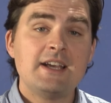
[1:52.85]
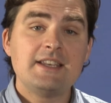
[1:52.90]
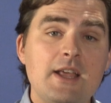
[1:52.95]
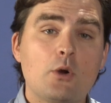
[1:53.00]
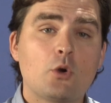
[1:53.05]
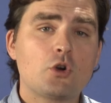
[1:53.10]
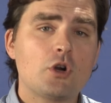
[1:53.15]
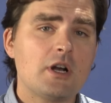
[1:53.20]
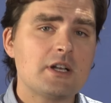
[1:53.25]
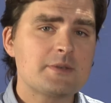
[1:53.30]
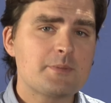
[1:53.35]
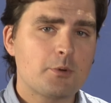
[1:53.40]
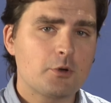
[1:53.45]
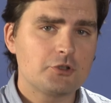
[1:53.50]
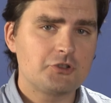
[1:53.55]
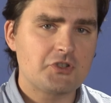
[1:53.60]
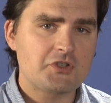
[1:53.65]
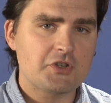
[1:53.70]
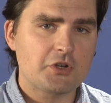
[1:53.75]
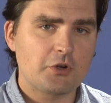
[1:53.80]
Now,
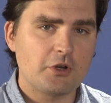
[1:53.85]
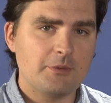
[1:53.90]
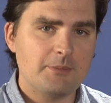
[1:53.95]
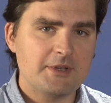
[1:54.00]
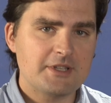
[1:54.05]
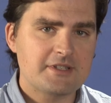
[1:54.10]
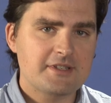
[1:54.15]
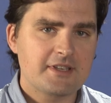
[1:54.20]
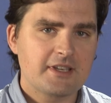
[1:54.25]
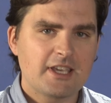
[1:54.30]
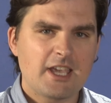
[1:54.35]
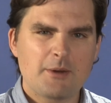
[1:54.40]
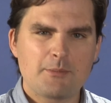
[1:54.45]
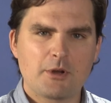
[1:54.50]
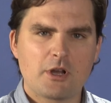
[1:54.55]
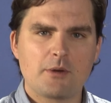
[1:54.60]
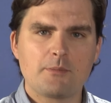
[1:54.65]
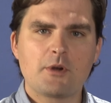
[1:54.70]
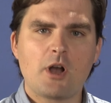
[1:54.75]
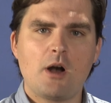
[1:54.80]
cross-purchase agreements can
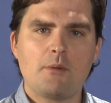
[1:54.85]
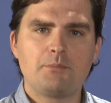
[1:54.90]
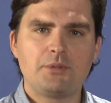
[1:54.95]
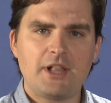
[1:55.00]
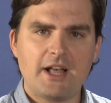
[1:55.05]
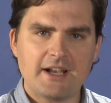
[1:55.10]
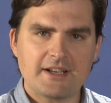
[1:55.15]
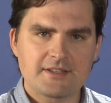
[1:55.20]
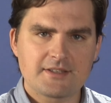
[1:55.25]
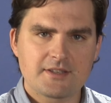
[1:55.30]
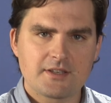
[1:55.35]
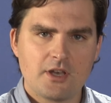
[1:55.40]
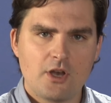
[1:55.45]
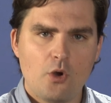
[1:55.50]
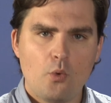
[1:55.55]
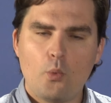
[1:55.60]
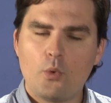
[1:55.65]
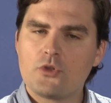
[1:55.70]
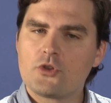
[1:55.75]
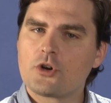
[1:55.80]
become complex
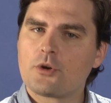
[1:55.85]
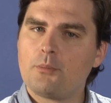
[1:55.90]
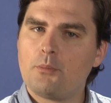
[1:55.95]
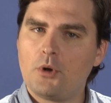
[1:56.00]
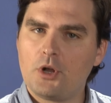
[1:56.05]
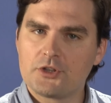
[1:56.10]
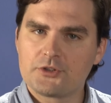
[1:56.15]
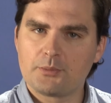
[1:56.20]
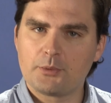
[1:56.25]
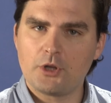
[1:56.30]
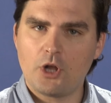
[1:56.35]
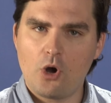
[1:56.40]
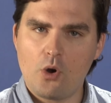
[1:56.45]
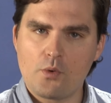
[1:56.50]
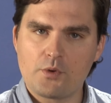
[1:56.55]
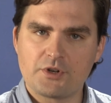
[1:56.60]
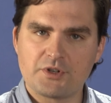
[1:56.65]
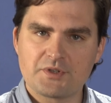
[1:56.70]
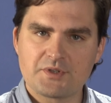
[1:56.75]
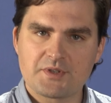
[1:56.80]
when there are multiple
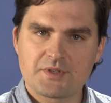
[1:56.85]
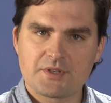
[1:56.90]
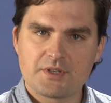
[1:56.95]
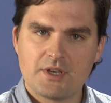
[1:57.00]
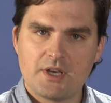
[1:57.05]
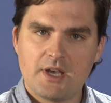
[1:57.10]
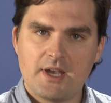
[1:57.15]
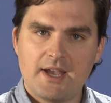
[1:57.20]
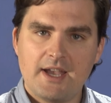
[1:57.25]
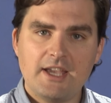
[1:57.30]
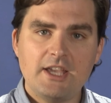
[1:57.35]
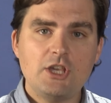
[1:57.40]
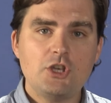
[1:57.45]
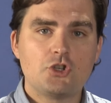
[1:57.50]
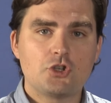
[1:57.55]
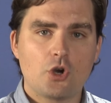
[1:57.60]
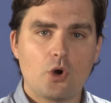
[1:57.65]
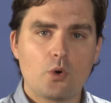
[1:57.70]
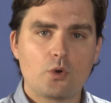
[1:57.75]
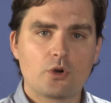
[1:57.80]
owners.
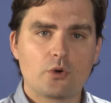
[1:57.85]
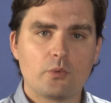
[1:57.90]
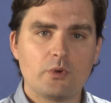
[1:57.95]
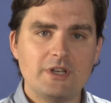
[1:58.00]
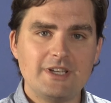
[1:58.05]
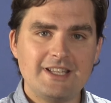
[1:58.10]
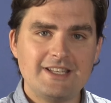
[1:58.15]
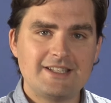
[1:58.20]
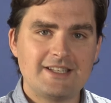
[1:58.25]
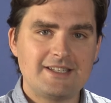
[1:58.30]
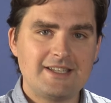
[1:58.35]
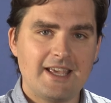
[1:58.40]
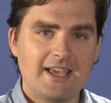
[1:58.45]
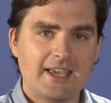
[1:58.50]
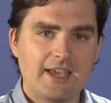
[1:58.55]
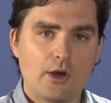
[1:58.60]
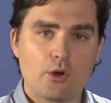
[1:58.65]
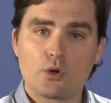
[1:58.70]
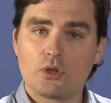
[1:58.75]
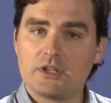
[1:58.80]
Each owner would need to
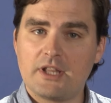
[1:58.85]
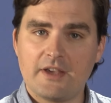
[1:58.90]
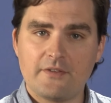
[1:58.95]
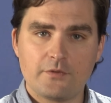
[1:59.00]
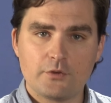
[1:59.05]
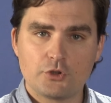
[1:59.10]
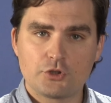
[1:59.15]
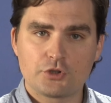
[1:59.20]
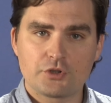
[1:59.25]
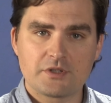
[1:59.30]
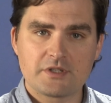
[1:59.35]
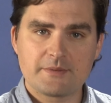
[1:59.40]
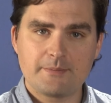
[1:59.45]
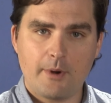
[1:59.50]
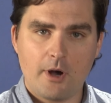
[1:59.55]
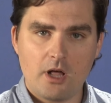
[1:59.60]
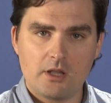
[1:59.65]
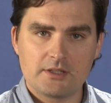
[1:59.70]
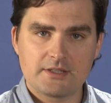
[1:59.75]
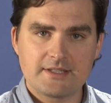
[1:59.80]
take out a life insurance
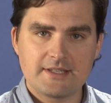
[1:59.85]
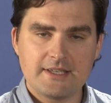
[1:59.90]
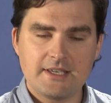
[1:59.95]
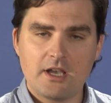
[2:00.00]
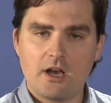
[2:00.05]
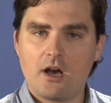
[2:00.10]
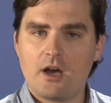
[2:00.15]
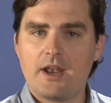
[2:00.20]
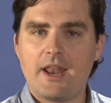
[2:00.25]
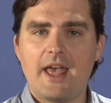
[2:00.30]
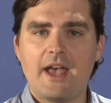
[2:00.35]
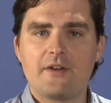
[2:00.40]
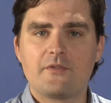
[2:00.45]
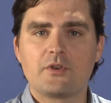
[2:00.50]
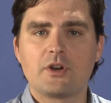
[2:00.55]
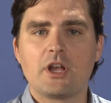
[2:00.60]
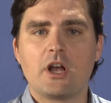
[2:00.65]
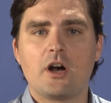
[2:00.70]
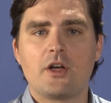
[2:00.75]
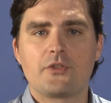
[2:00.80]
policy on
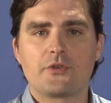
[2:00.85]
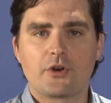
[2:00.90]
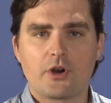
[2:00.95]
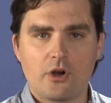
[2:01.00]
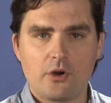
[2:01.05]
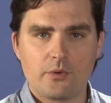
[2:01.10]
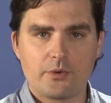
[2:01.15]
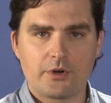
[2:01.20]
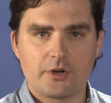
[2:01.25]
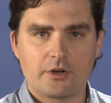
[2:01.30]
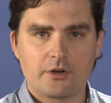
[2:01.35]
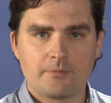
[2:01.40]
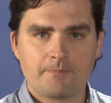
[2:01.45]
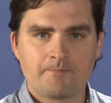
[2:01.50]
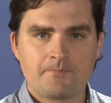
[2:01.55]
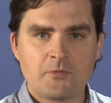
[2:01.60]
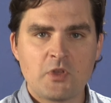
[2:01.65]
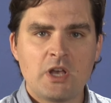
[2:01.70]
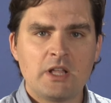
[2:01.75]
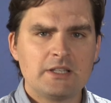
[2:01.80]
every other owner,
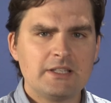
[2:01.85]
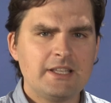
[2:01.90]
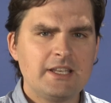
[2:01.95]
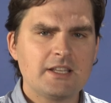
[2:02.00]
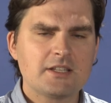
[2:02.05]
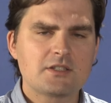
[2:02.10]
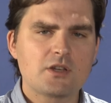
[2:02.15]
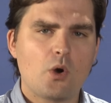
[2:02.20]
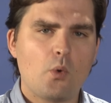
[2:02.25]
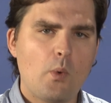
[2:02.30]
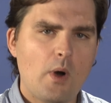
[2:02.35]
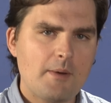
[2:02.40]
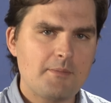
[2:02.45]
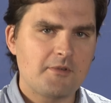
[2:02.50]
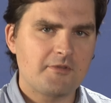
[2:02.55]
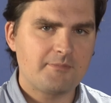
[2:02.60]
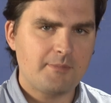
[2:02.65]
leading to a web